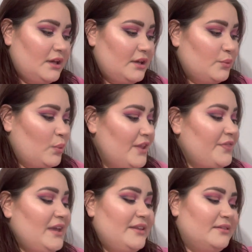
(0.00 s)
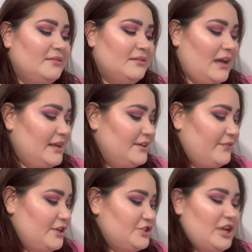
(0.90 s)
One thing I did
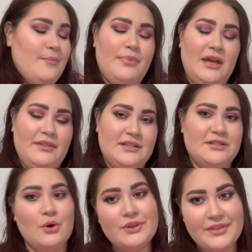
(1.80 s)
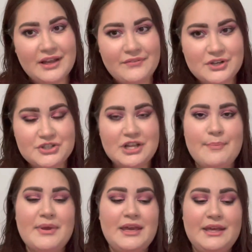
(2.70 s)
finish up, and this is the only thing I finished
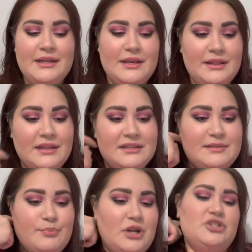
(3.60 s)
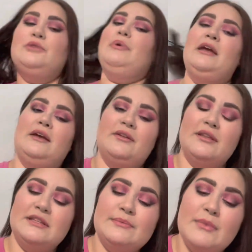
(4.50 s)
up in this project pan
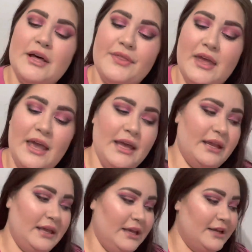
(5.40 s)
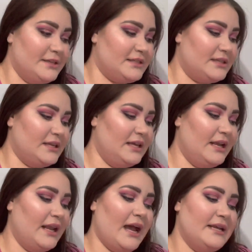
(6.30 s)
this month. It is the
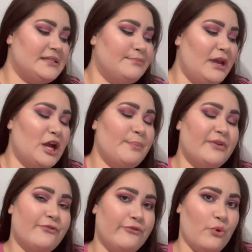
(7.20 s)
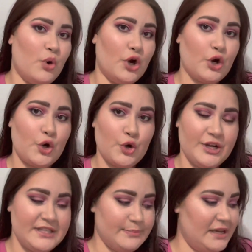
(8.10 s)
Nightmare Before
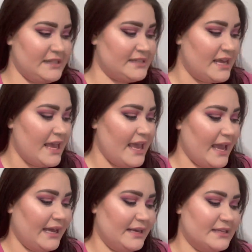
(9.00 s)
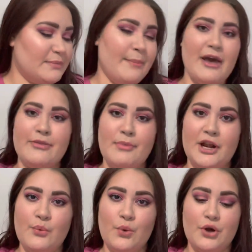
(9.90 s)
Christmas, and it is my Bath &
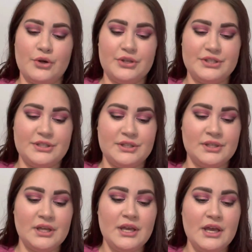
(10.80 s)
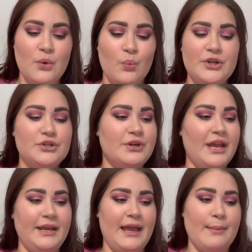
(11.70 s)
Body Works Winter
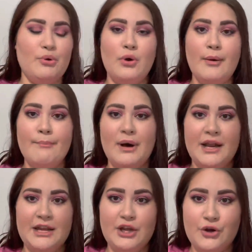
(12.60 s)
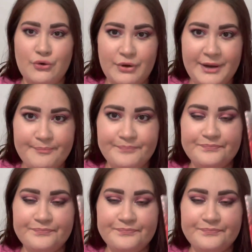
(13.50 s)
Candy Apple Body Cream.